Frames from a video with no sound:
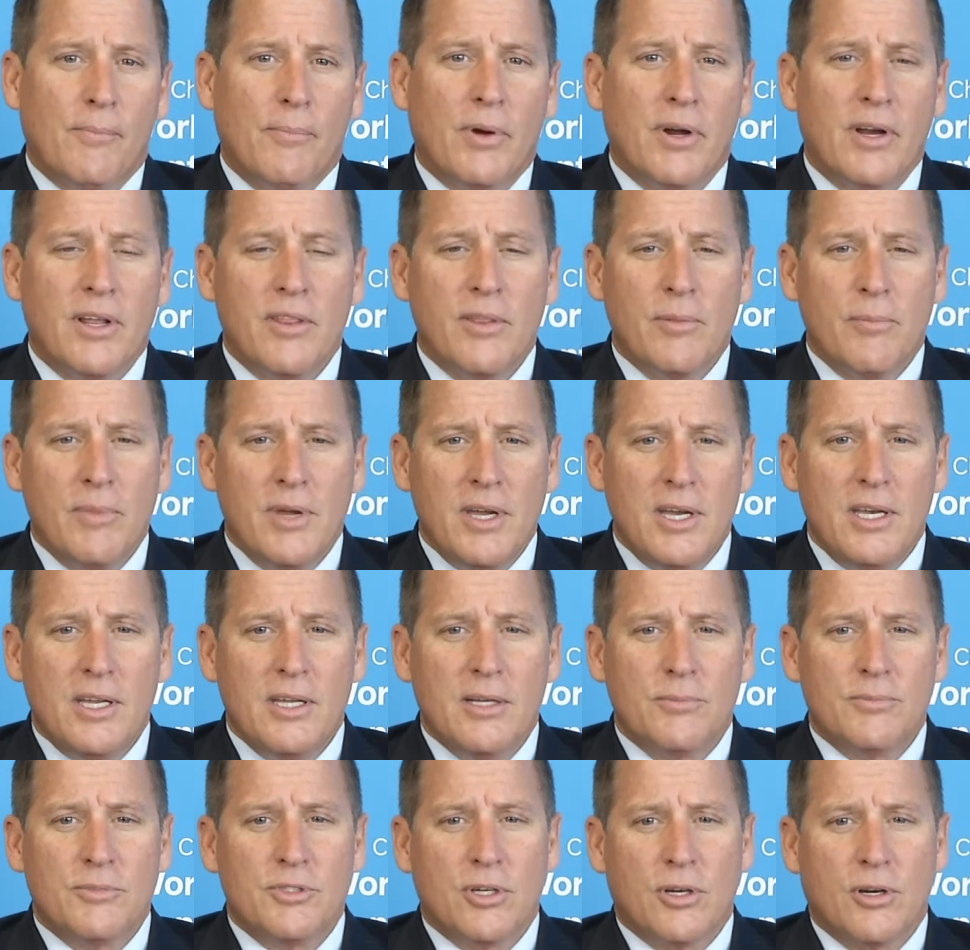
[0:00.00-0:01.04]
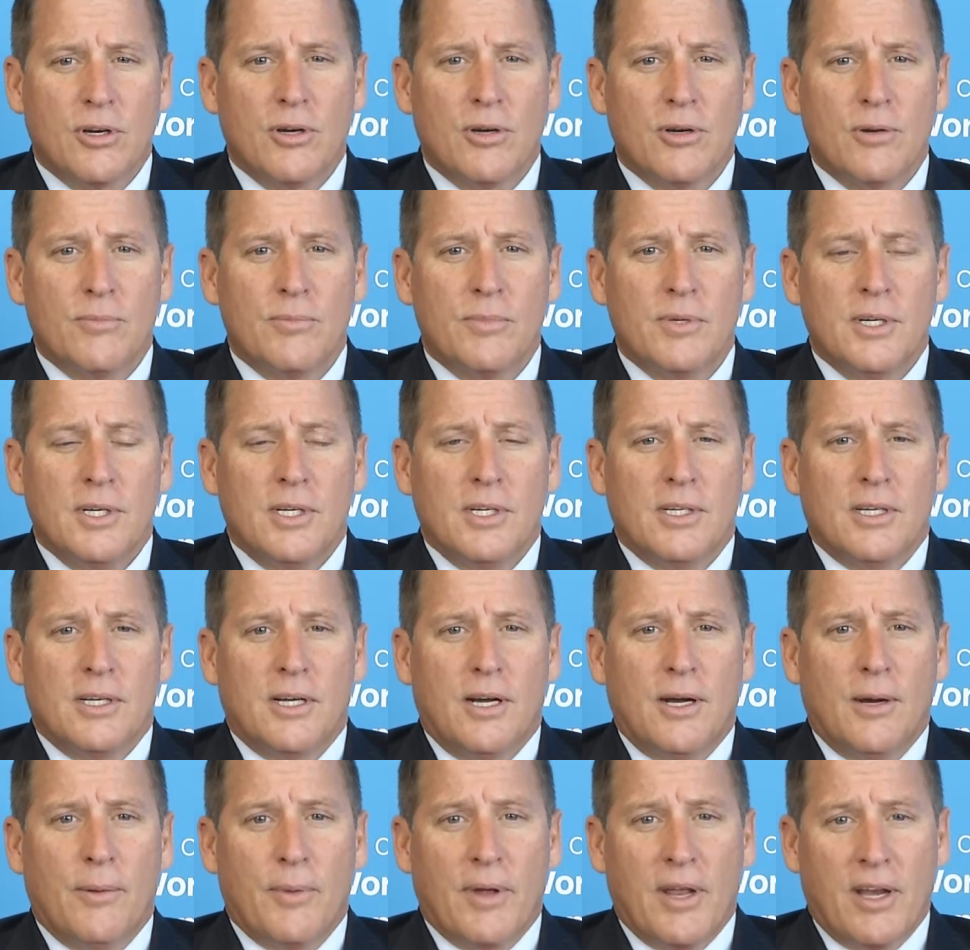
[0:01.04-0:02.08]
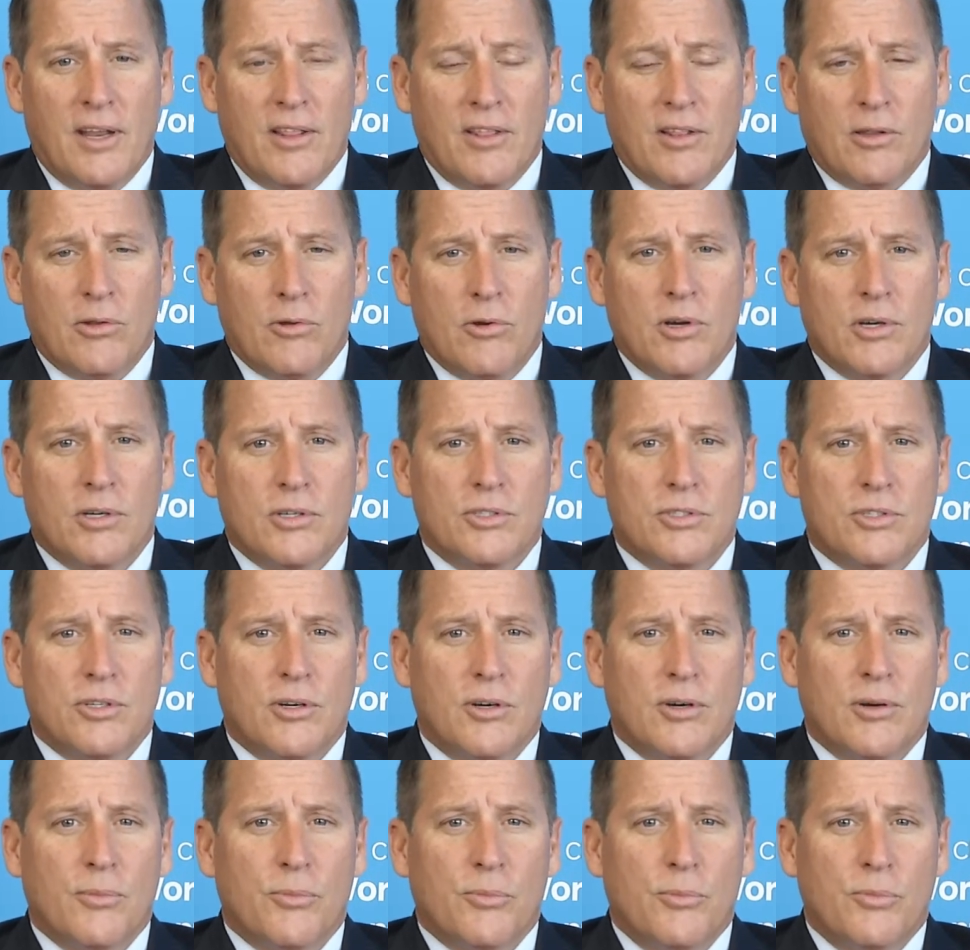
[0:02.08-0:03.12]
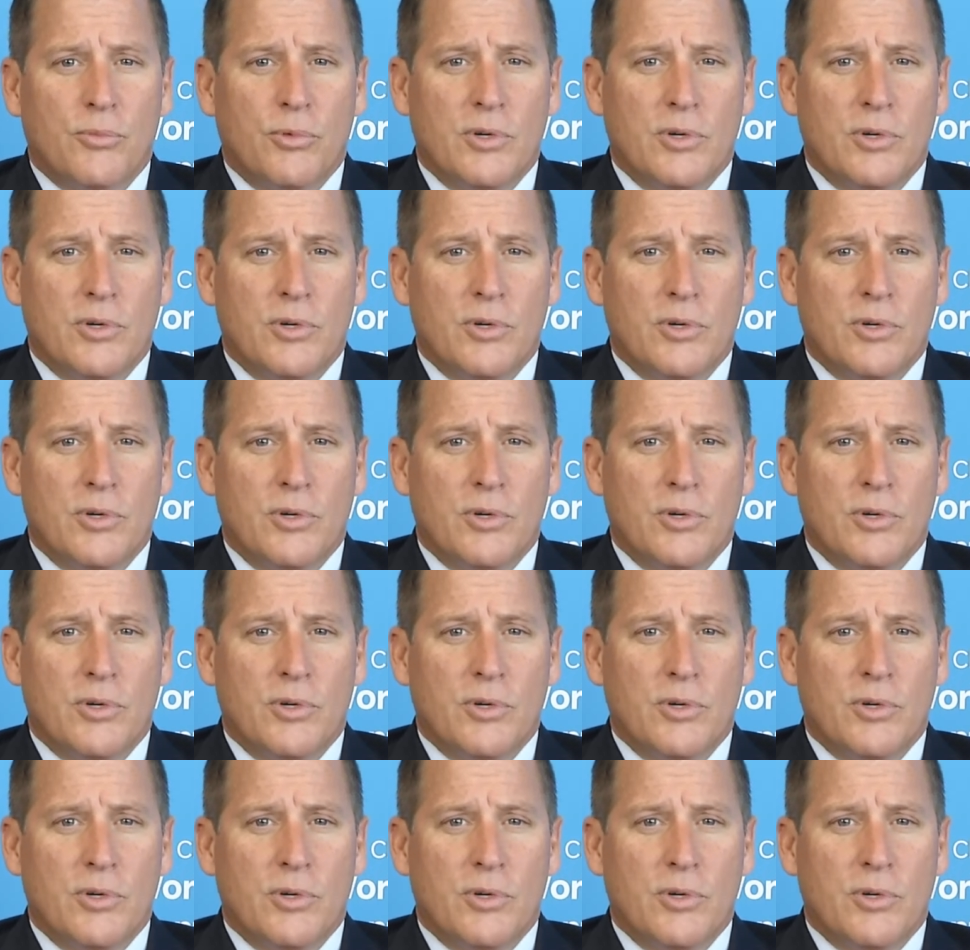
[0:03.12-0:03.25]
But in the medium term and in the longer term,